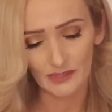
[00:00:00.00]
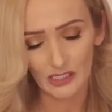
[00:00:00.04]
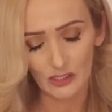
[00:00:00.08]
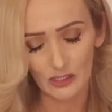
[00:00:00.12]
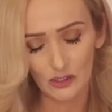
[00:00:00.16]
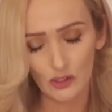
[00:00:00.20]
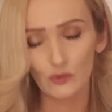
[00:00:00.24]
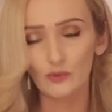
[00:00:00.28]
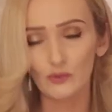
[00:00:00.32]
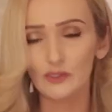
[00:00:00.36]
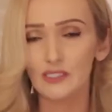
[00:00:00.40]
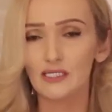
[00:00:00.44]

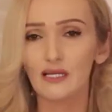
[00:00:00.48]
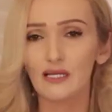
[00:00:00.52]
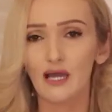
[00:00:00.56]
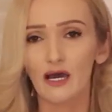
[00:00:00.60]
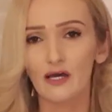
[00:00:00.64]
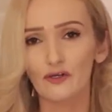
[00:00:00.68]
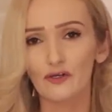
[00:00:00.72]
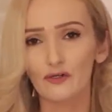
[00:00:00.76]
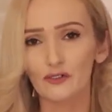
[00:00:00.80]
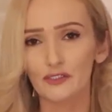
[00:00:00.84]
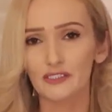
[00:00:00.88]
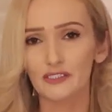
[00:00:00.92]
you didn't
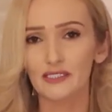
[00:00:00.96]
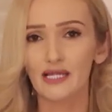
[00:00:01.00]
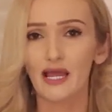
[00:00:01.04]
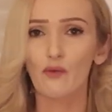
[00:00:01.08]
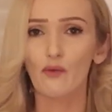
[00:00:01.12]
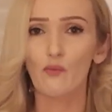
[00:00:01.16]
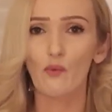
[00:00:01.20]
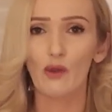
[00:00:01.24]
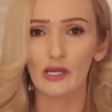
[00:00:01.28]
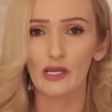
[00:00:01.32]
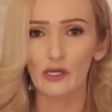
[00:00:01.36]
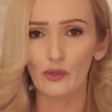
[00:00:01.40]

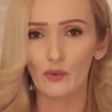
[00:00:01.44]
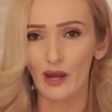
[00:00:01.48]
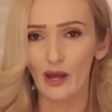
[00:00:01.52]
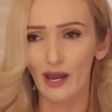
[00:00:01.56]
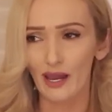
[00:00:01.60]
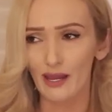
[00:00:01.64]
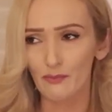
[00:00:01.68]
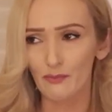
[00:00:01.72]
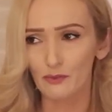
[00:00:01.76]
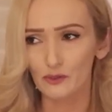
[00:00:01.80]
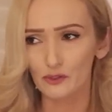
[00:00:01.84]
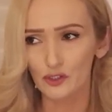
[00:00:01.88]
understand why you were
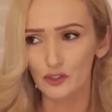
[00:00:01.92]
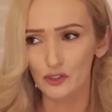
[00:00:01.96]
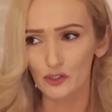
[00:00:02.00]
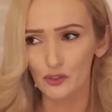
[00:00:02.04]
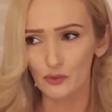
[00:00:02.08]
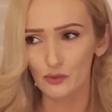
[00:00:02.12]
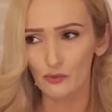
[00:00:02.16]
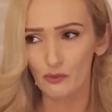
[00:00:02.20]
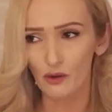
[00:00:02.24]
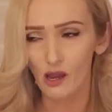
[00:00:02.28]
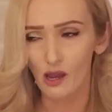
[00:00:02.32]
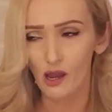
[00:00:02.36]
able
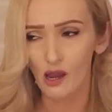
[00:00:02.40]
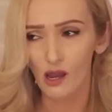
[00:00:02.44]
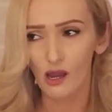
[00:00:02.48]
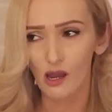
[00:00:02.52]
to